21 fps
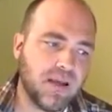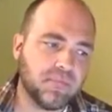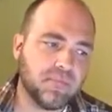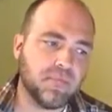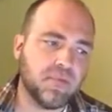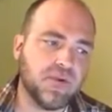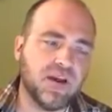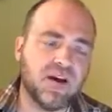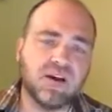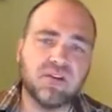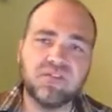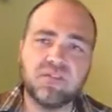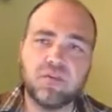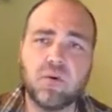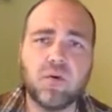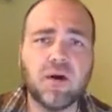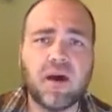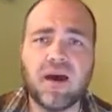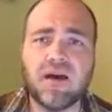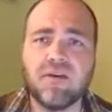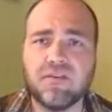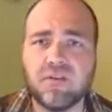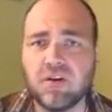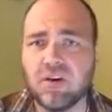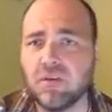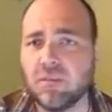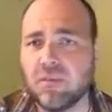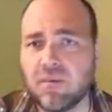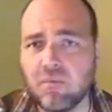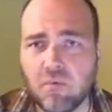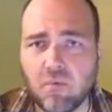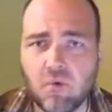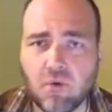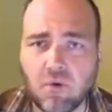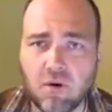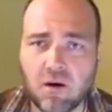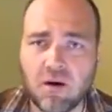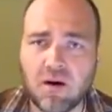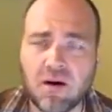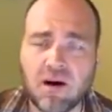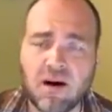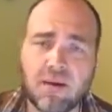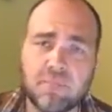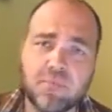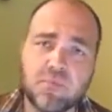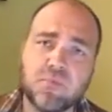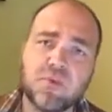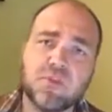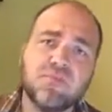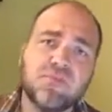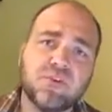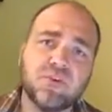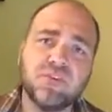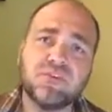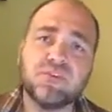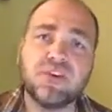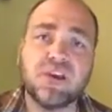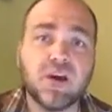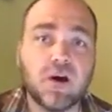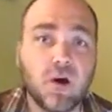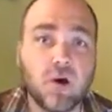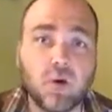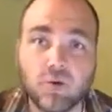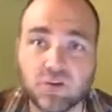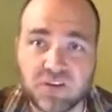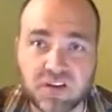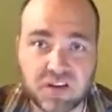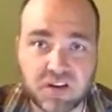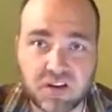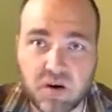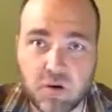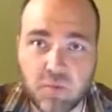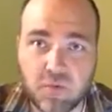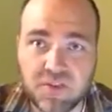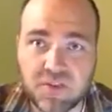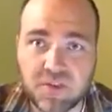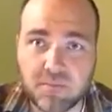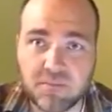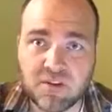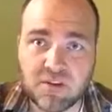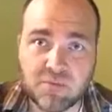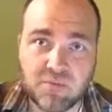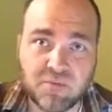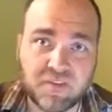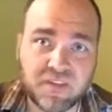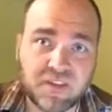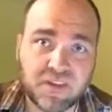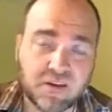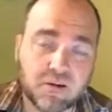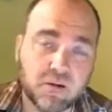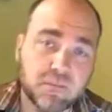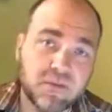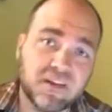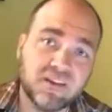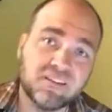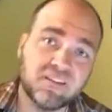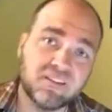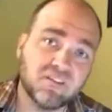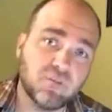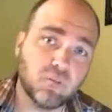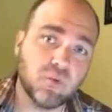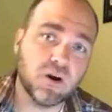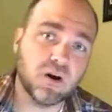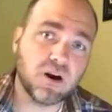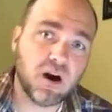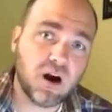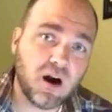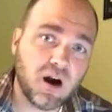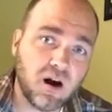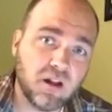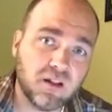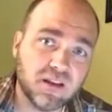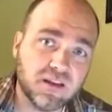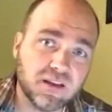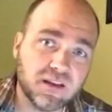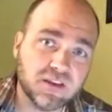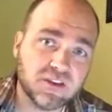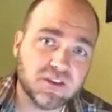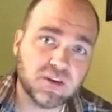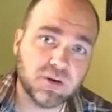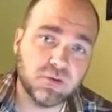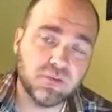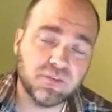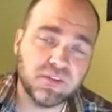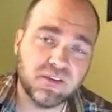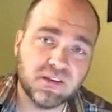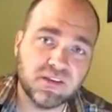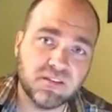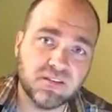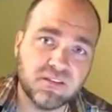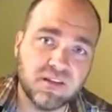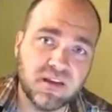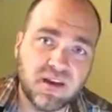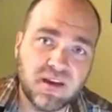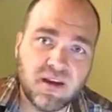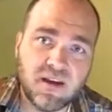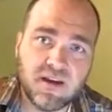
We also have a little bit more with Felicity. Cole didn't go with them to the movie theater because he's a workaholic. It shows his